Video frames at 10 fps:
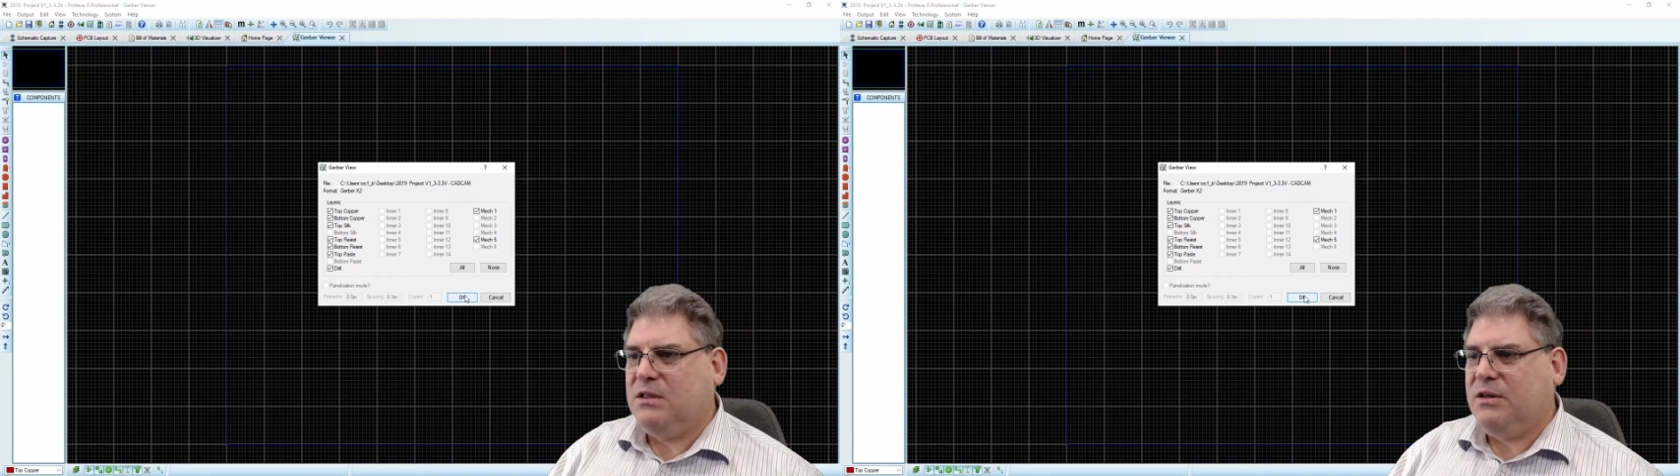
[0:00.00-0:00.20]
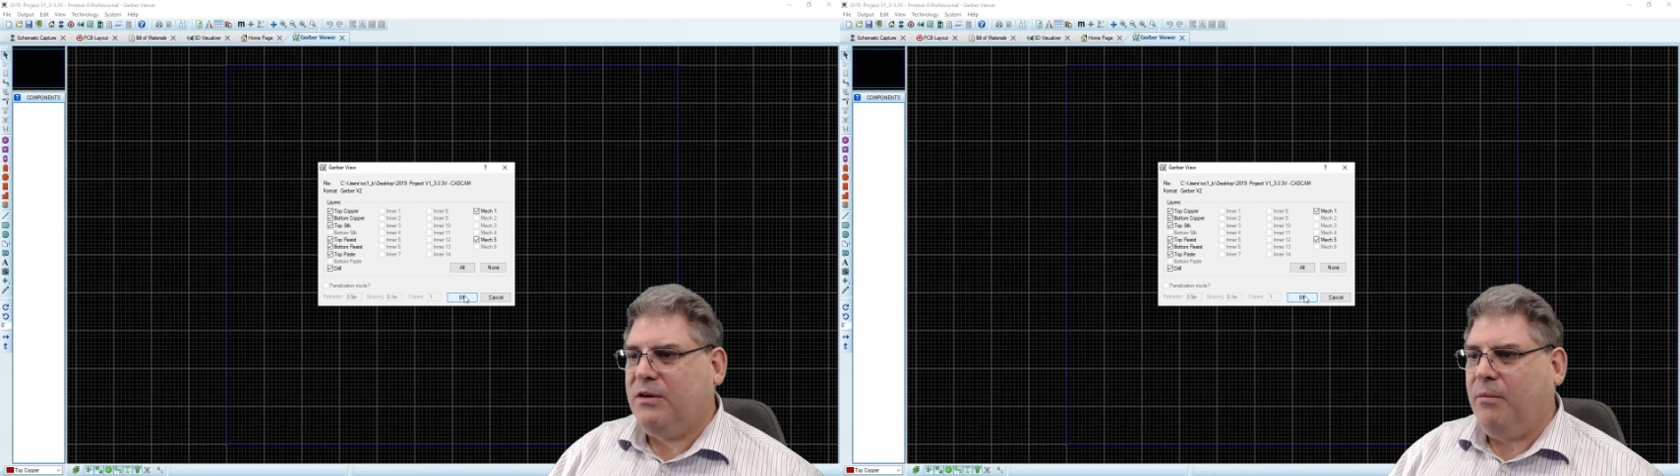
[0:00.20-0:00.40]

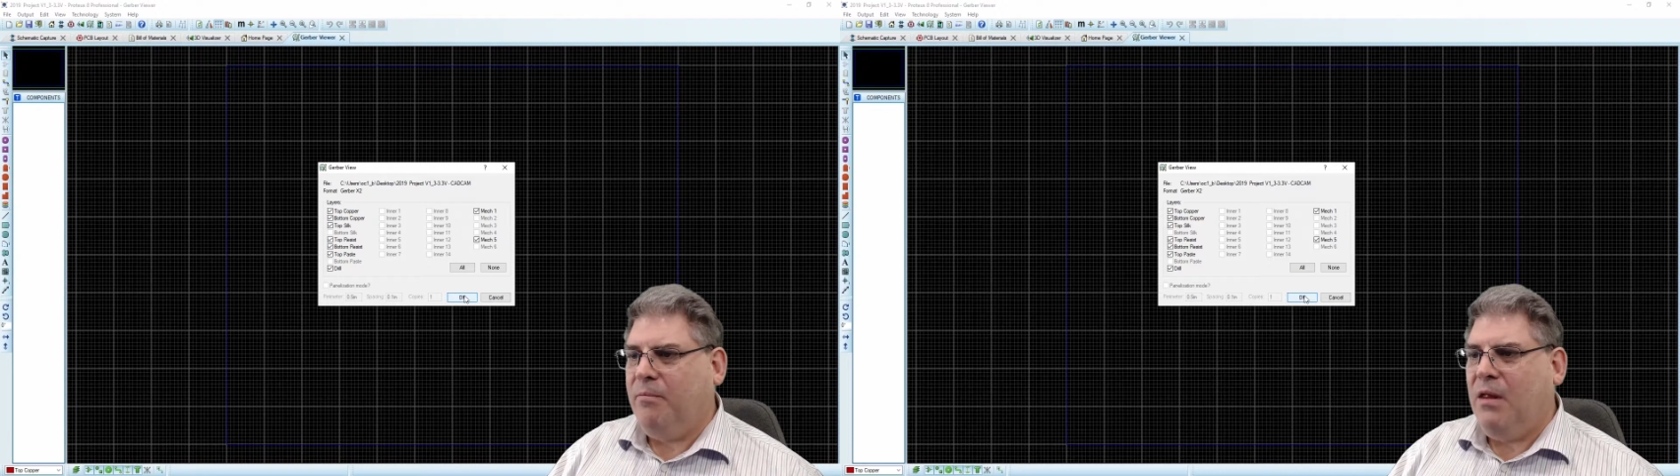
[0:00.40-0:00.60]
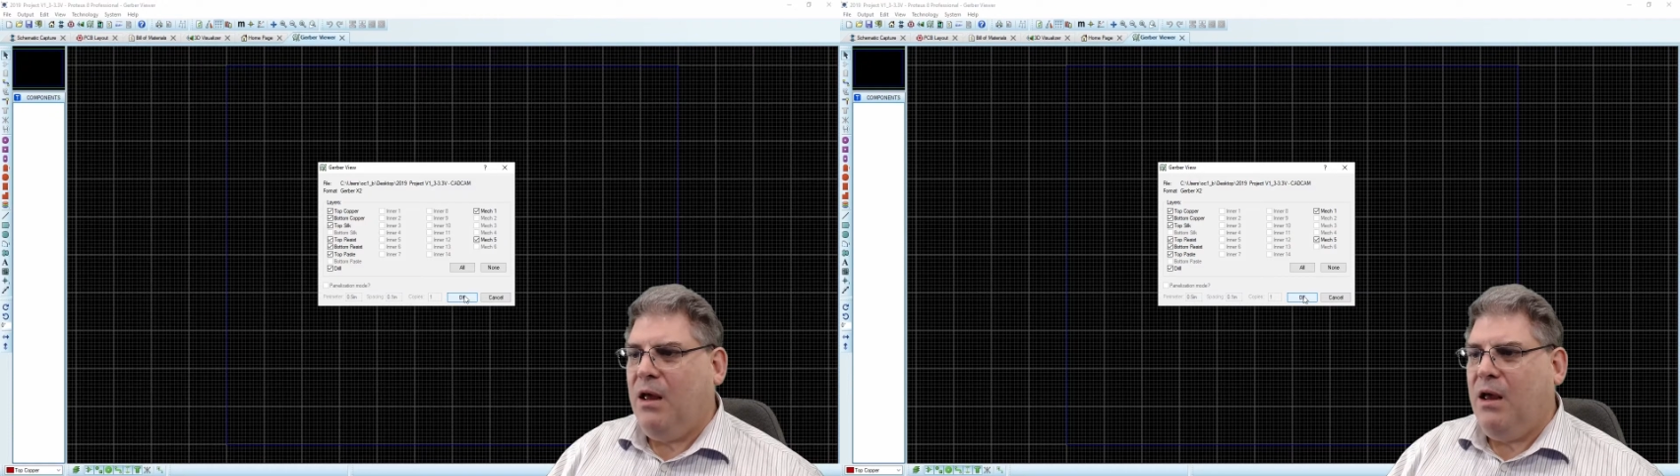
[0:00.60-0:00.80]
etc.
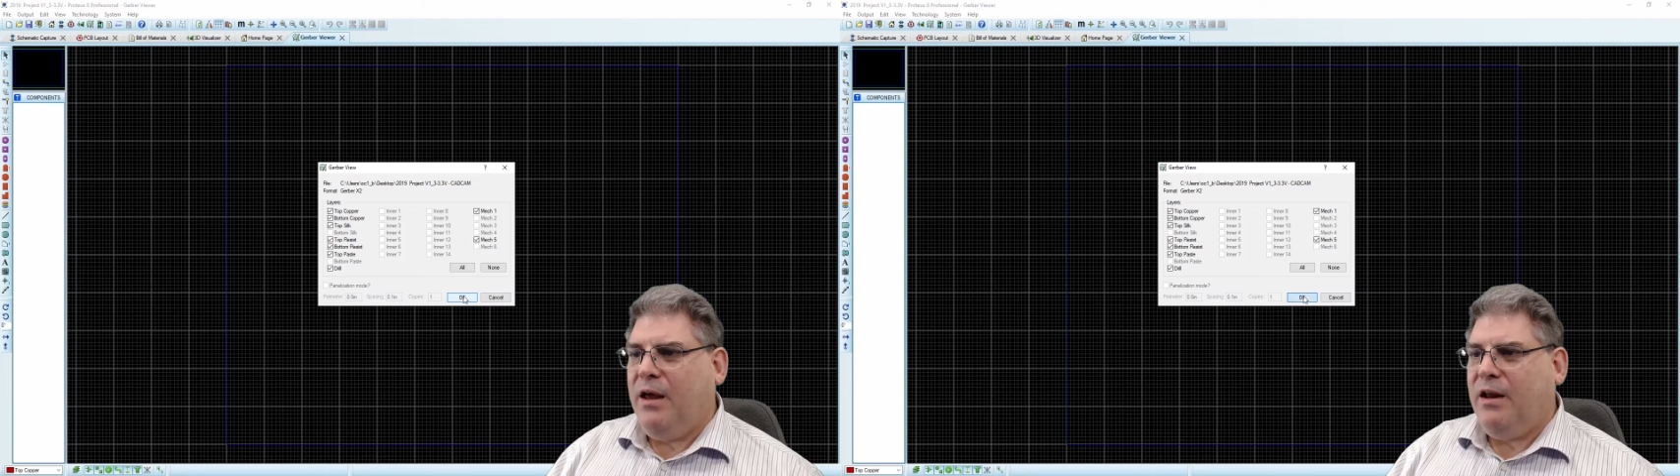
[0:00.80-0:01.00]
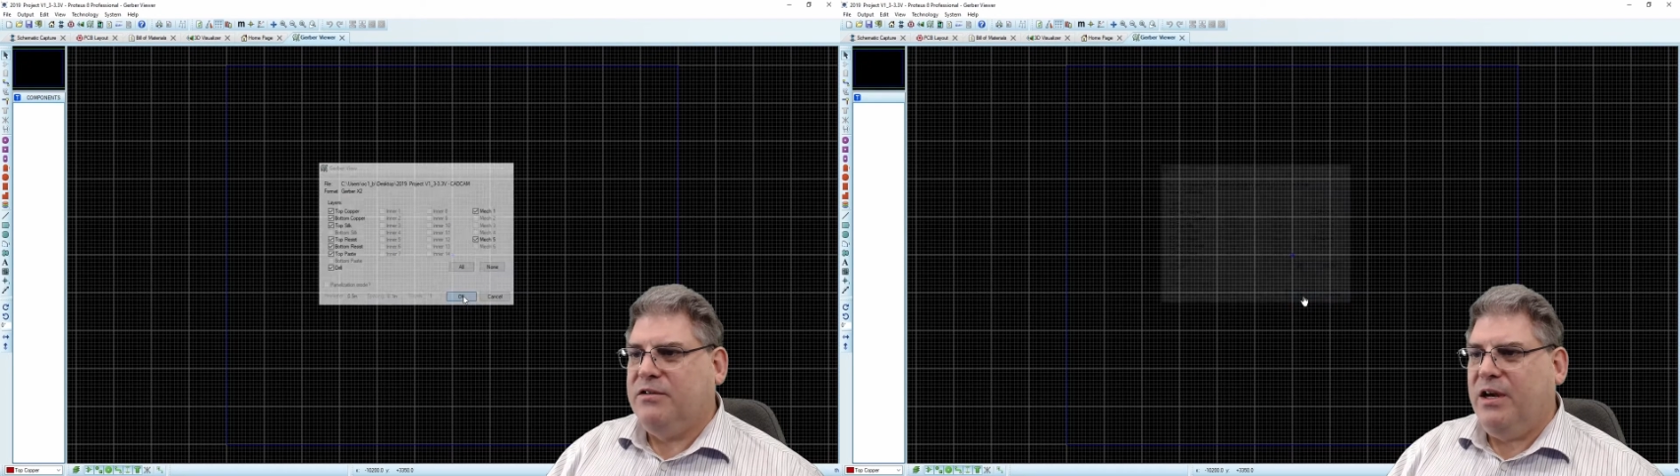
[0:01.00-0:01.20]

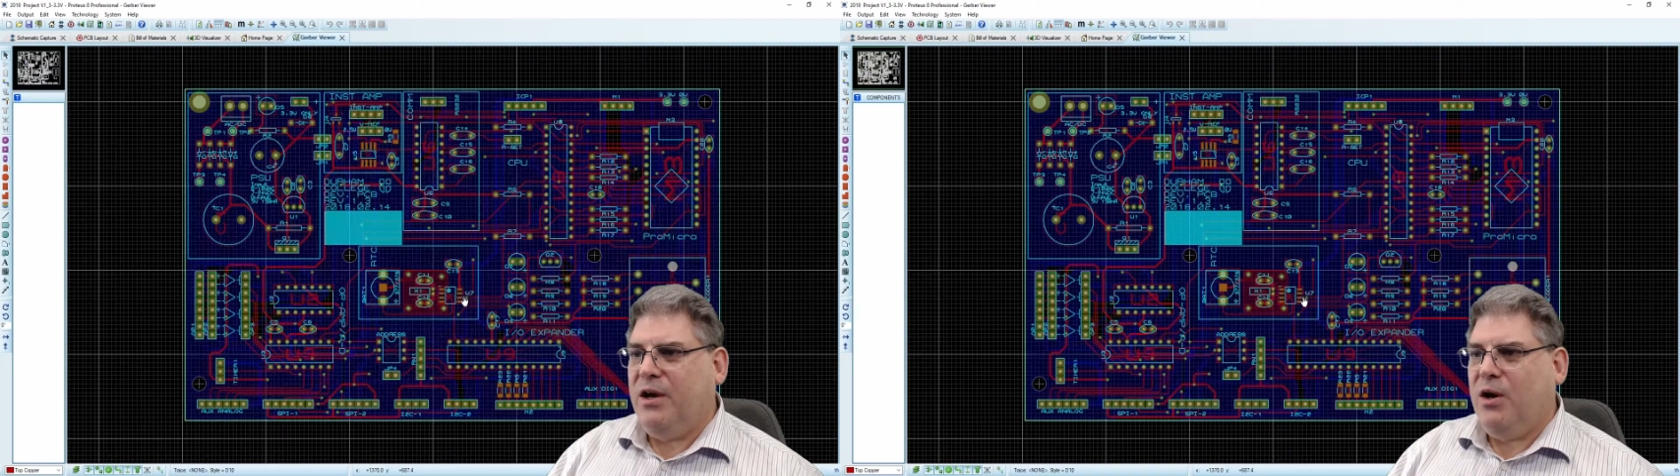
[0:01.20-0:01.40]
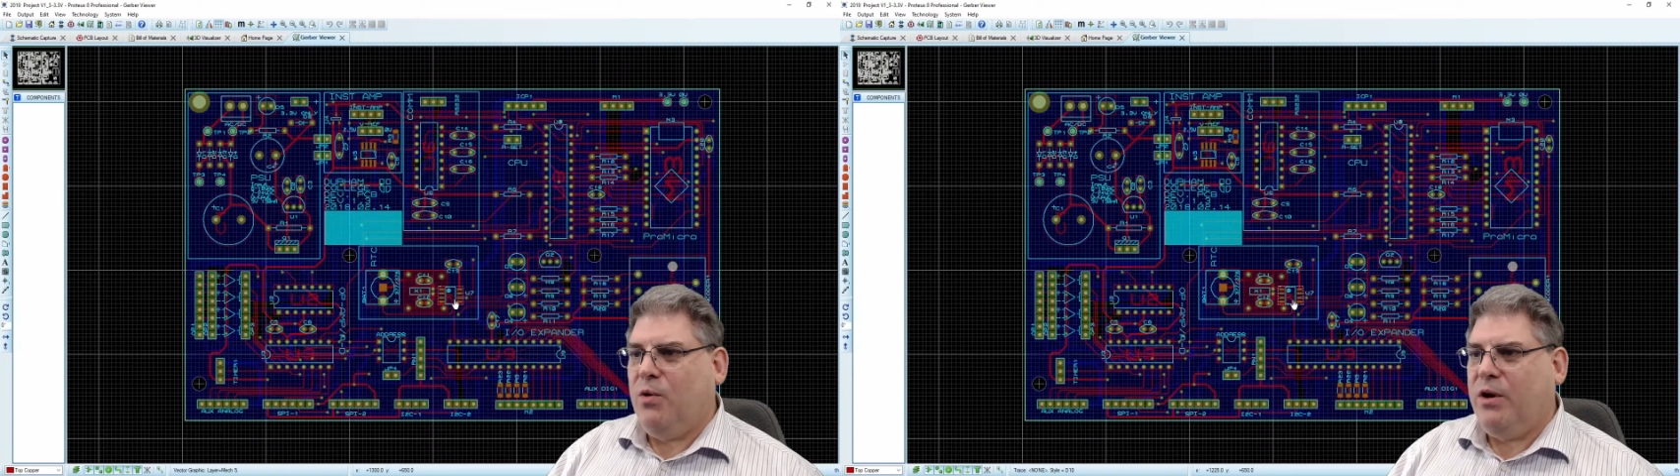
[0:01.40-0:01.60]
I'll
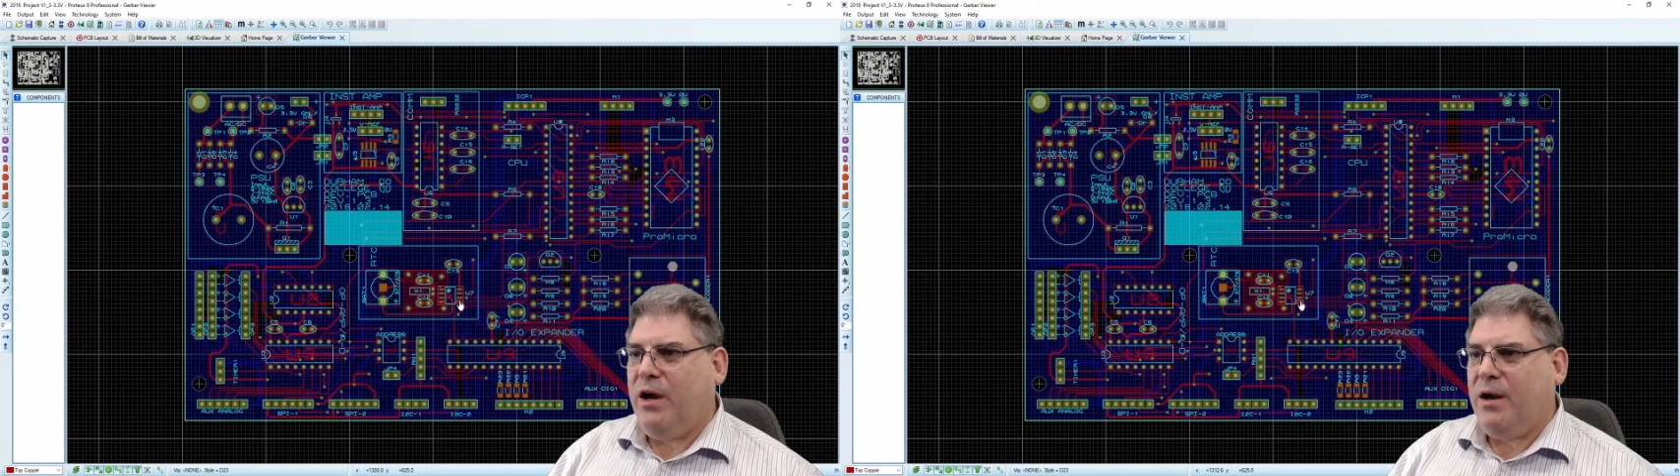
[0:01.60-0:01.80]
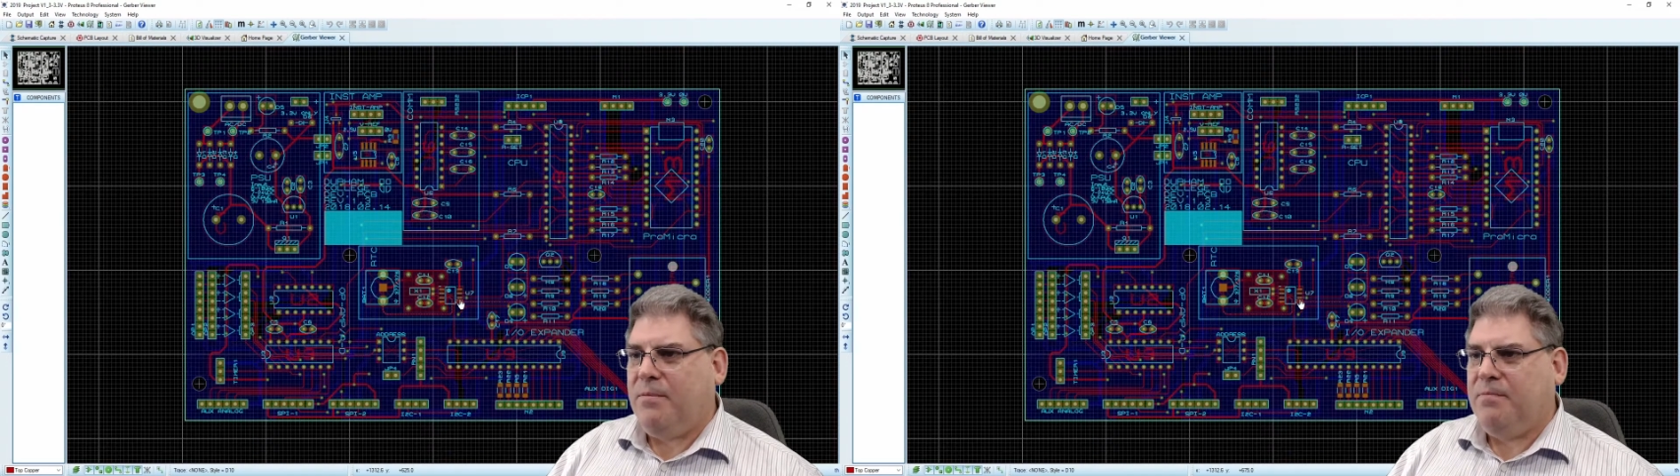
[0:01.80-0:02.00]
say
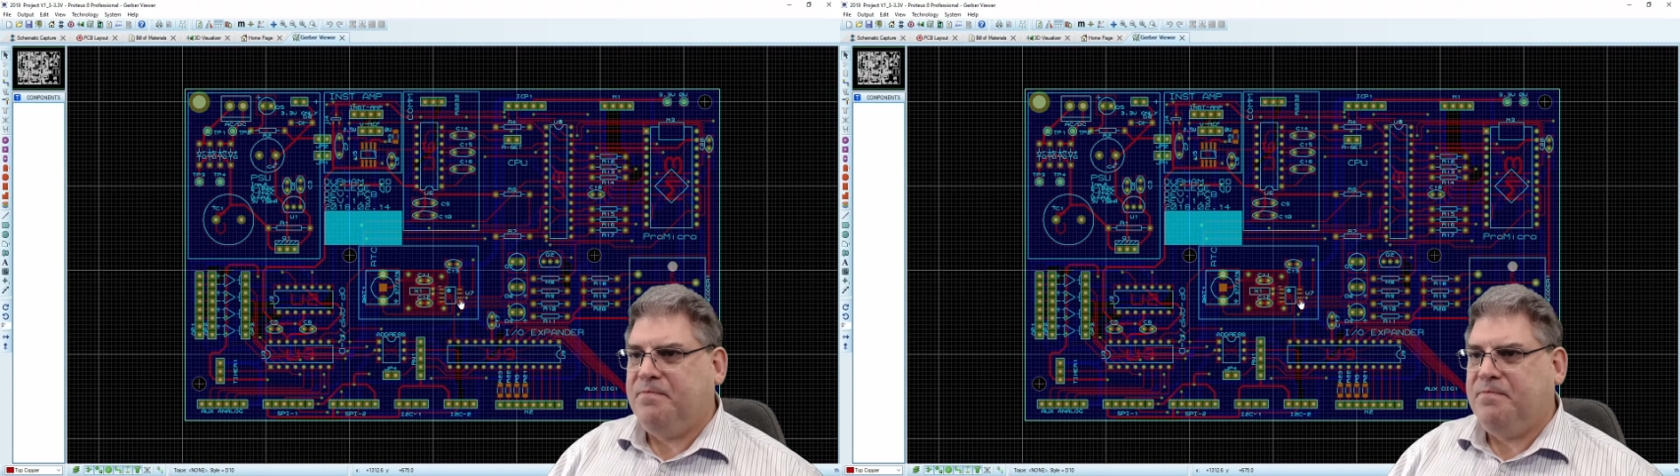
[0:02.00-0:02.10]
okay.